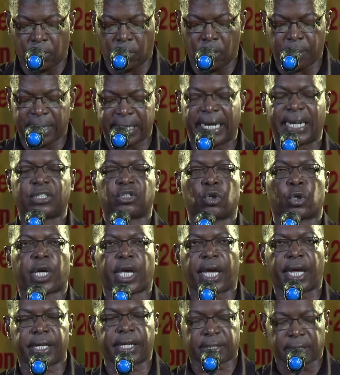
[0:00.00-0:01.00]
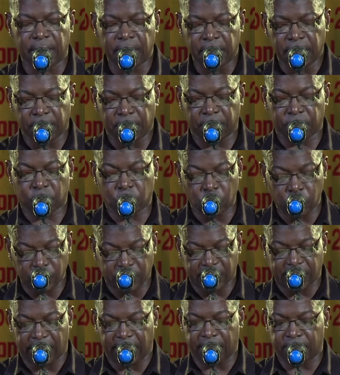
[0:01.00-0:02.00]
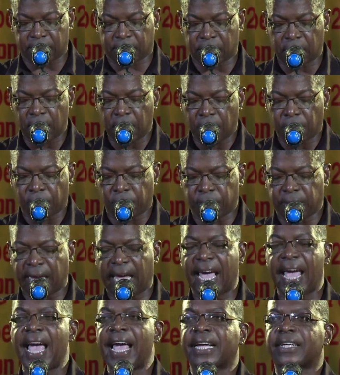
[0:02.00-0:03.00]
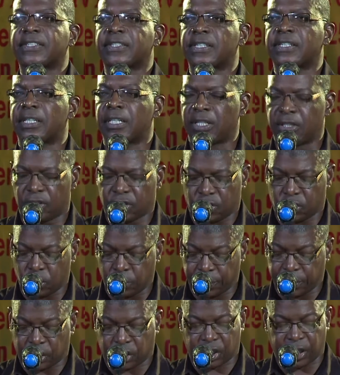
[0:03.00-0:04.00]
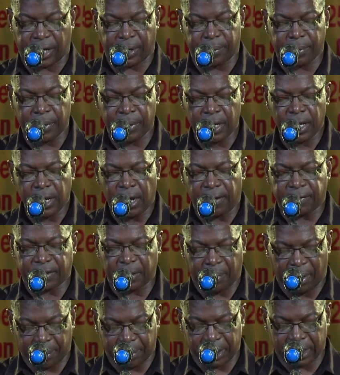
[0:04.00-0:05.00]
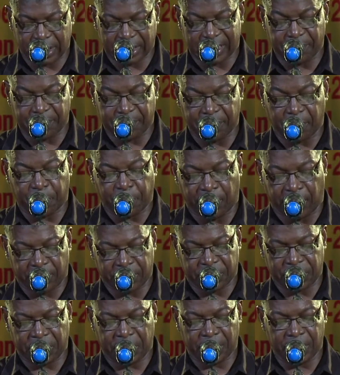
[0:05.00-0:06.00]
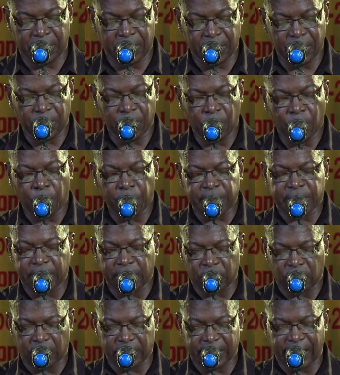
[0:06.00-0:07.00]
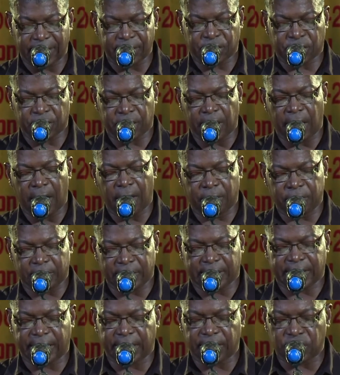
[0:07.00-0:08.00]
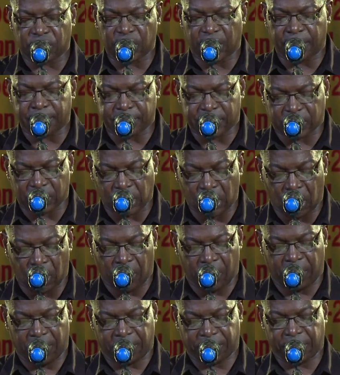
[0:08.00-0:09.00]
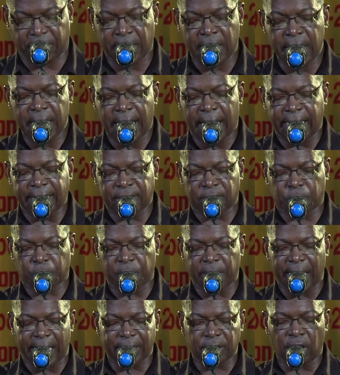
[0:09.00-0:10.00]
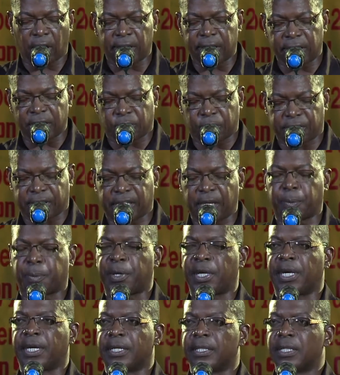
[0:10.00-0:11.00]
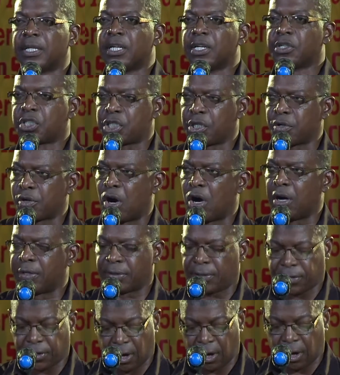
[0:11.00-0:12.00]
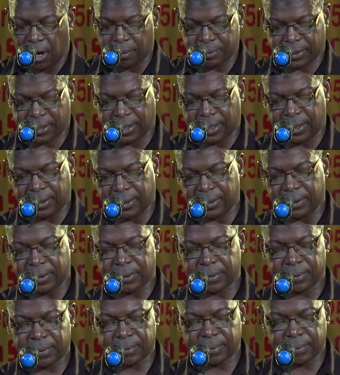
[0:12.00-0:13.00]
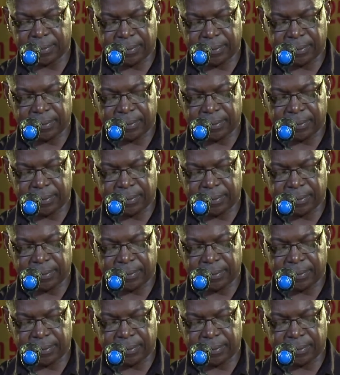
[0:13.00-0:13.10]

home and educate her 2 sons through the excellent stewardship of the Barbados Labour Party. We turn our attention now to St. James North as we acknowledge recipient Sharon Thompson.